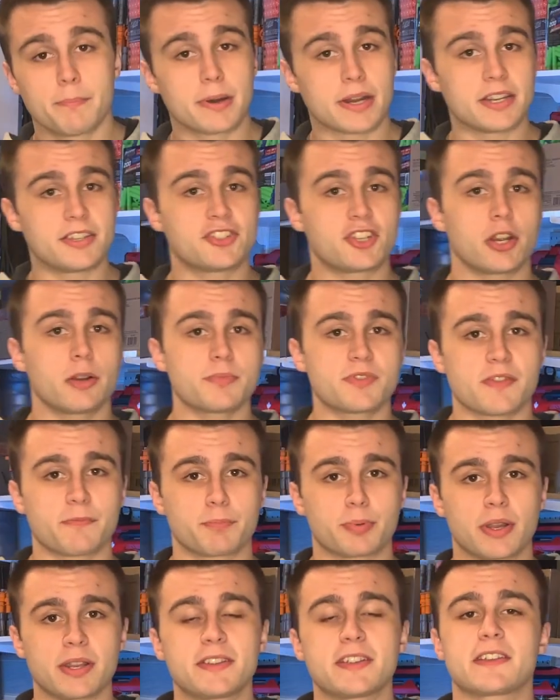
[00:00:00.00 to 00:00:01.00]
in terms of
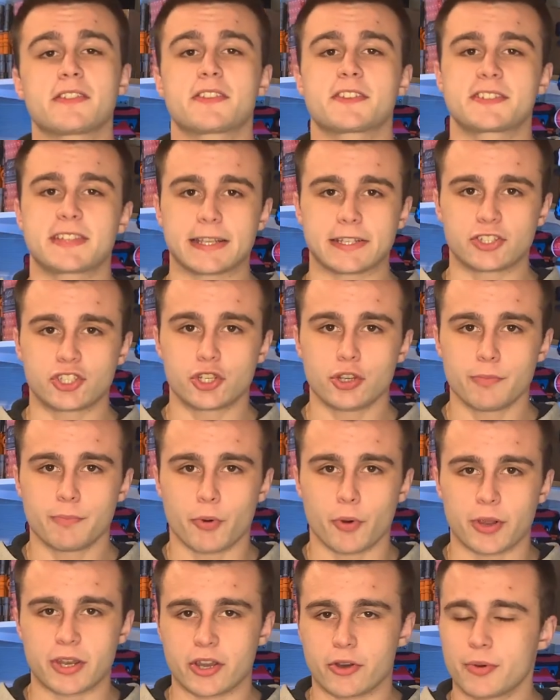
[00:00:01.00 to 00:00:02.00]
printing the Zinc
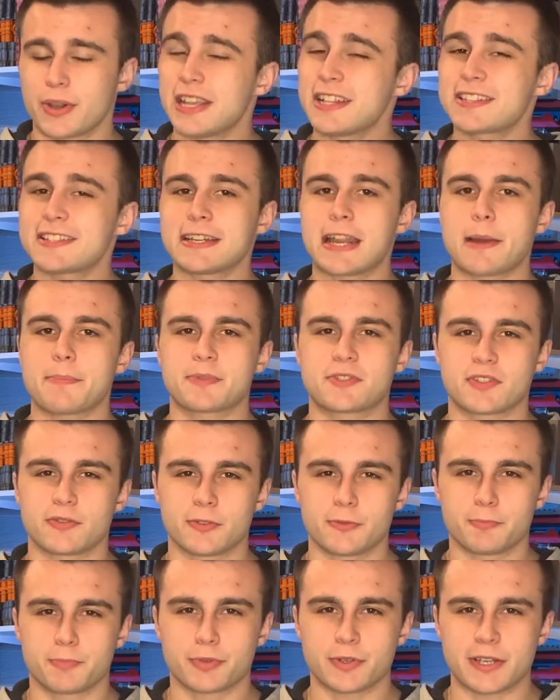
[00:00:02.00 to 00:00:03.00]
2.0, it's an
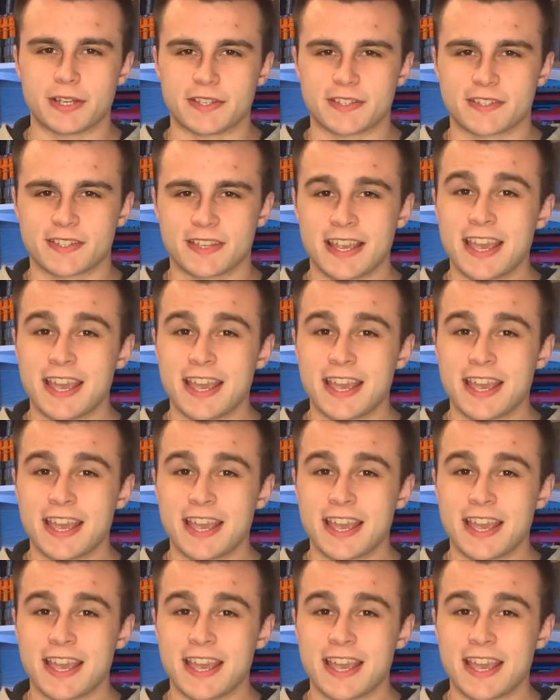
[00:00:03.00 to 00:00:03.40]
absolute breeze,